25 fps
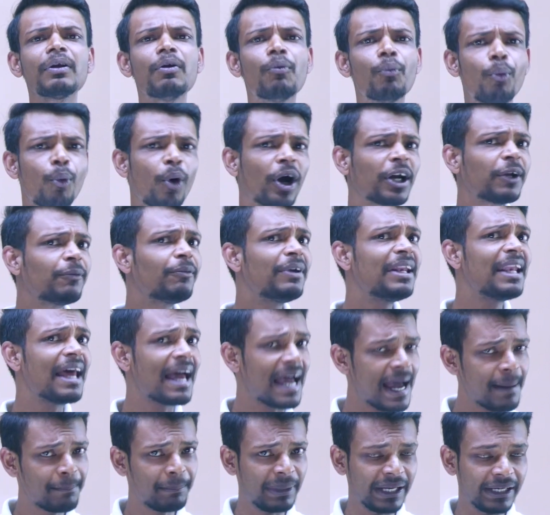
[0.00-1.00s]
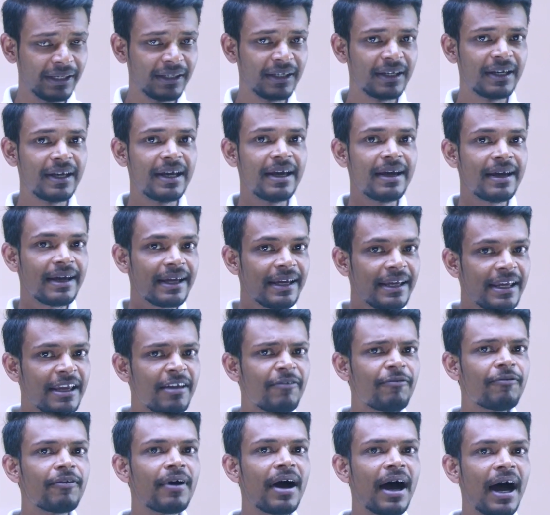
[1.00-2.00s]
what will happen
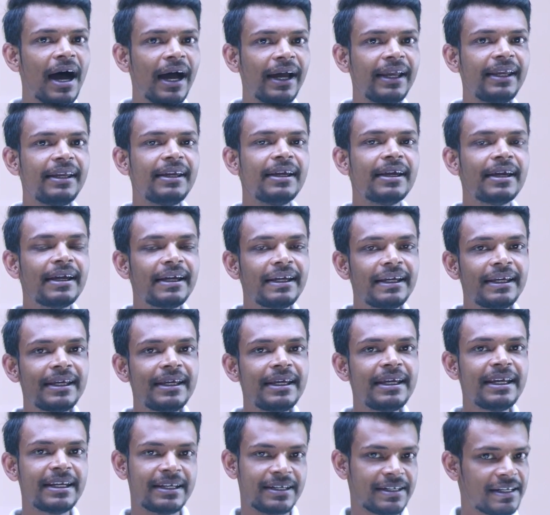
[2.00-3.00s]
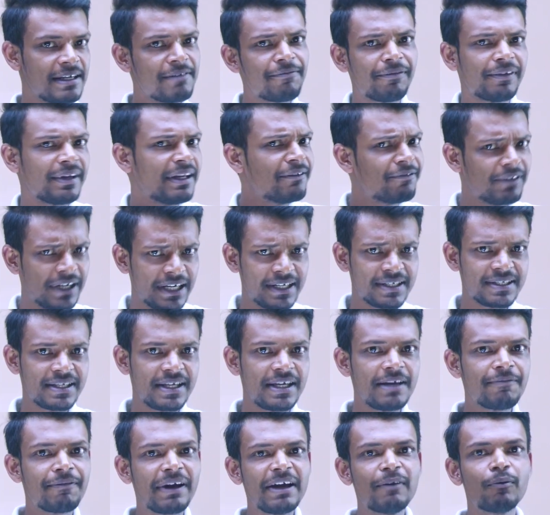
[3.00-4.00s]
if I heat, if let's say
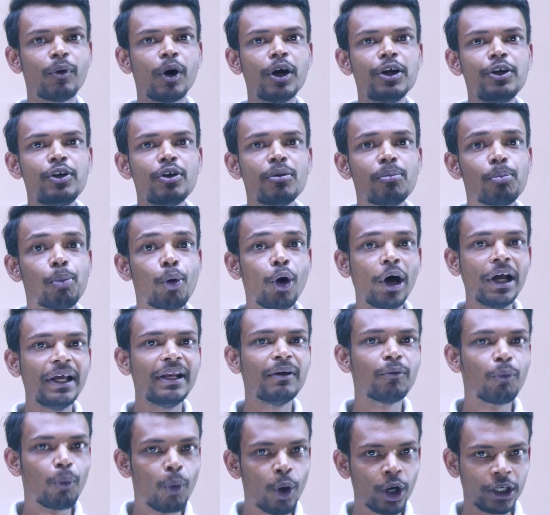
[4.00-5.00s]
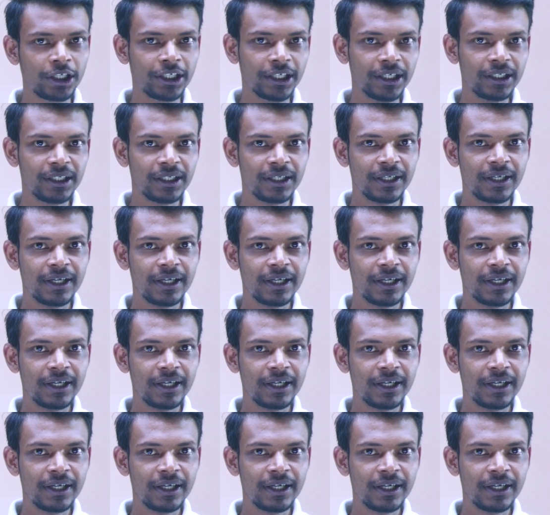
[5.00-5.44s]
if I want to boil water